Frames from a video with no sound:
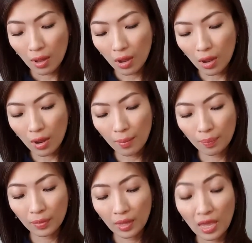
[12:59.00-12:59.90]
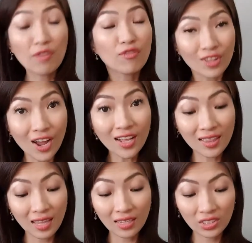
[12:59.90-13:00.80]
If not,
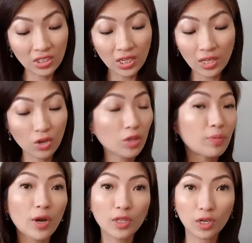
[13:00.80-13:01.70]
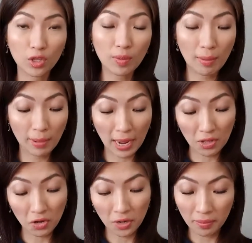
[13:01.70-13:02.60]
it's still a good product to be applied
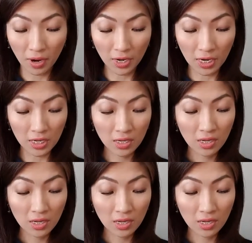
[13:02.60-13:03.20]
on your body.